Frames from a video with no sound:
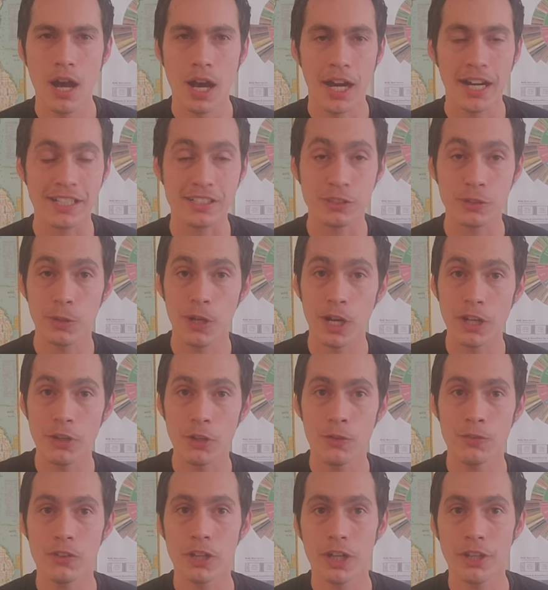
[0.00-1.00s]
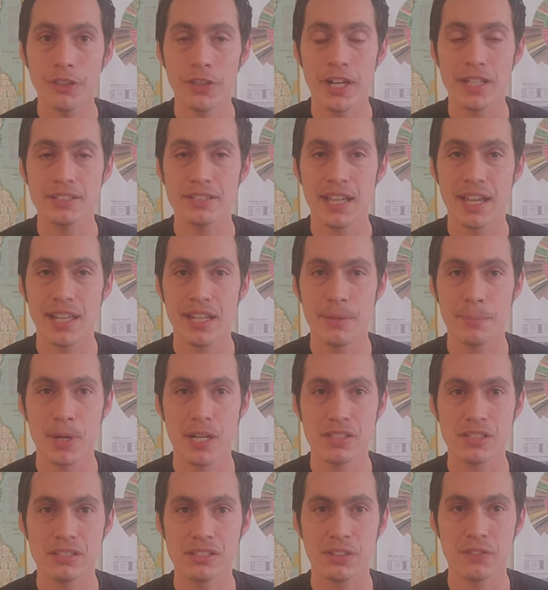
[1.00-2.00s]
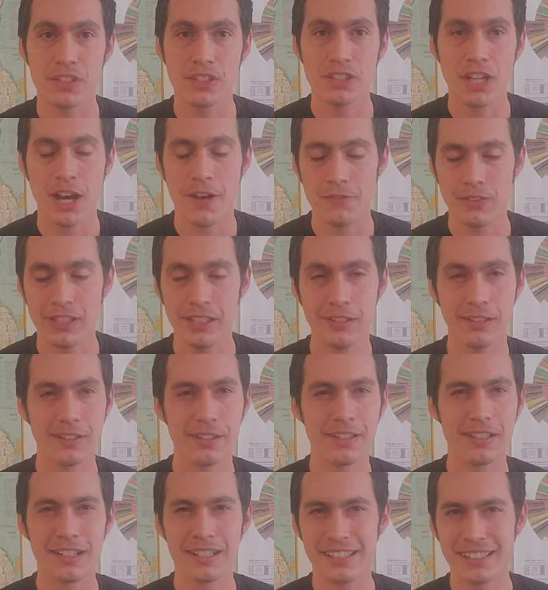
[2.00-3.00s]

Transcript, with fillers: All right, so our overall thoughts and impressions of this coffee.